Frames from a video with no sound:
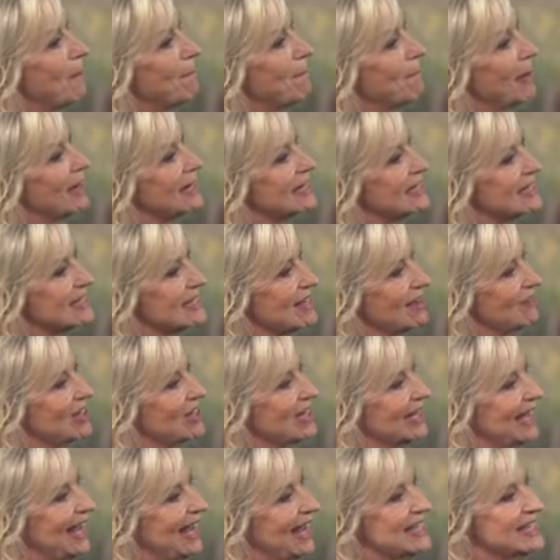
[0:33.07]
-7 in
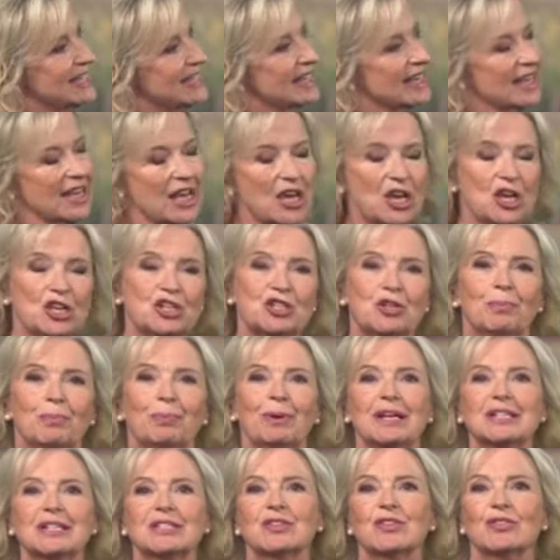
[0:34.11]
Keswick to
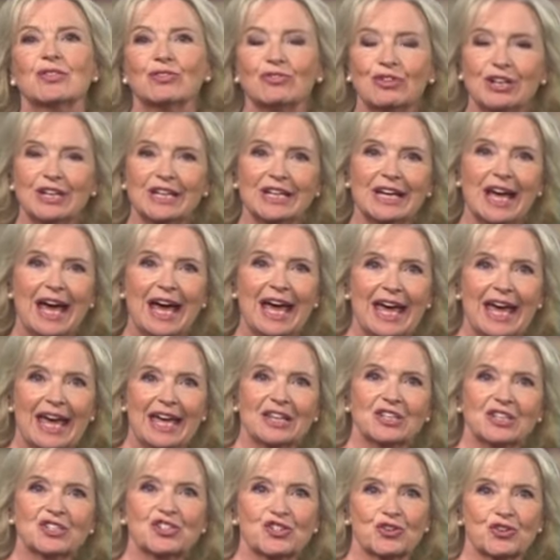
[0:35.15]
+3
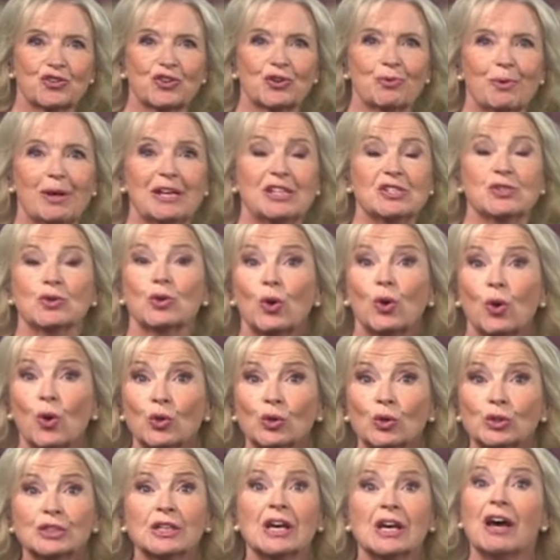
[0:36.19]
in Stornoway. So
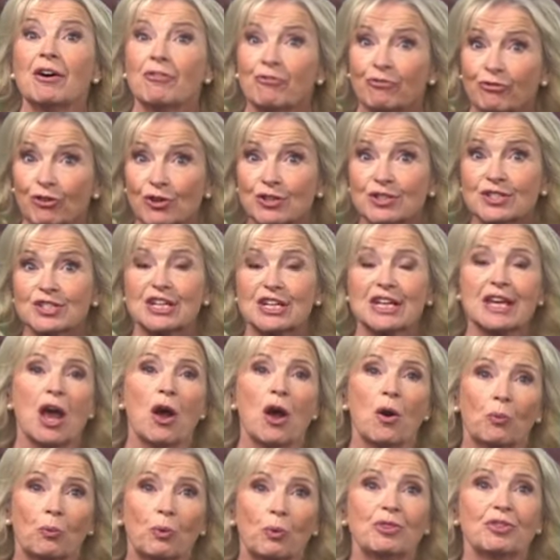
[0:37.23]
cold, frosty
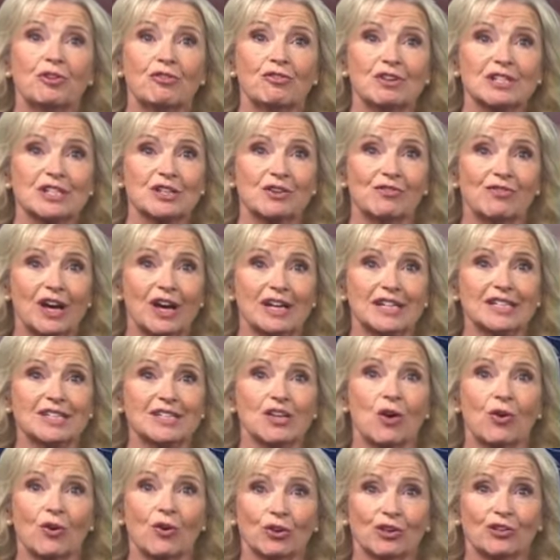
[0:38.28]
with the risk of ice
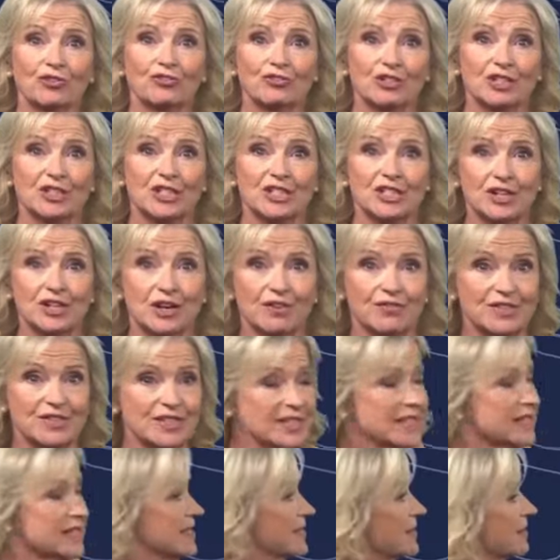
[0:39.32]
on untreated
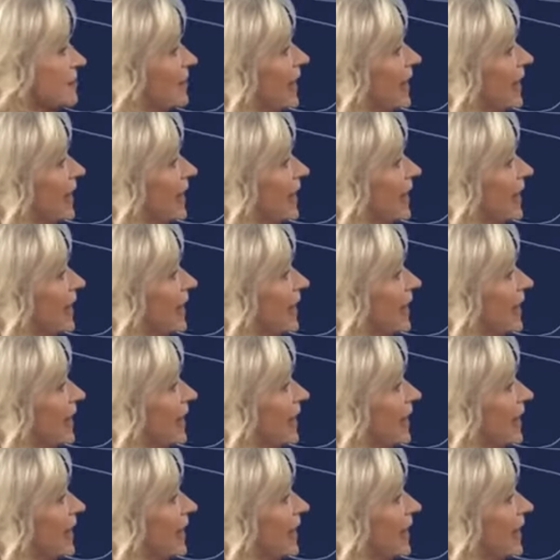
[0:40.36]
surfaces.